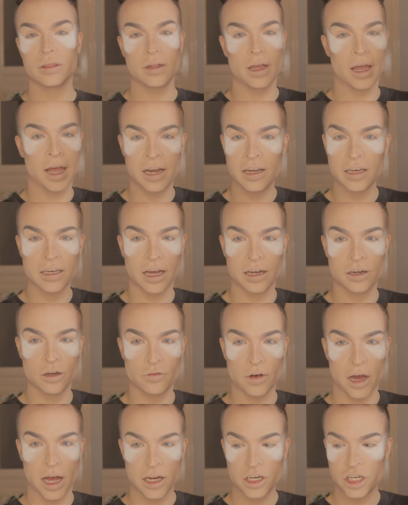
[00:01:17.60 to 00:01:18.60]
any kind of
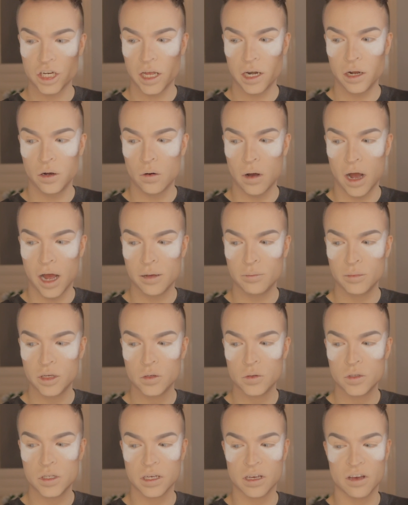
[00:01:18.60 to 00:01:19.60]
eyeshadow. I'm
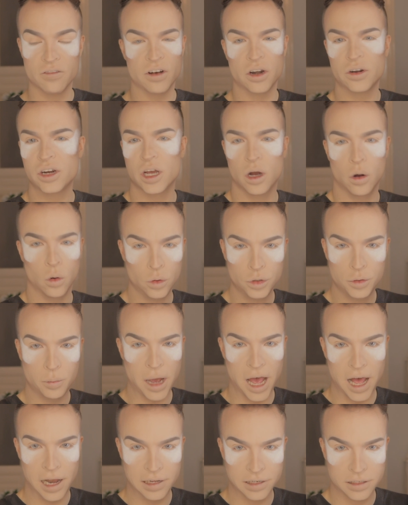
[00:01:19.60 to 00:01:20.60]
using a very old
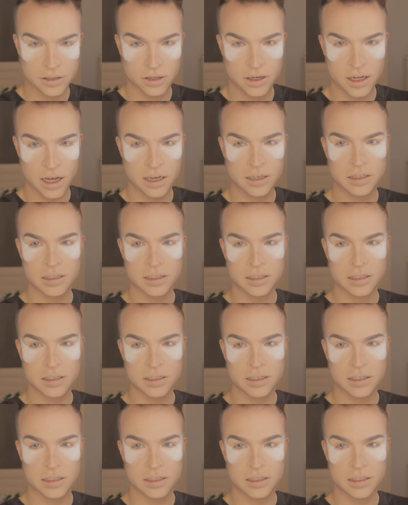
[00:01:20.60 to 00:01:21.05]
palette today.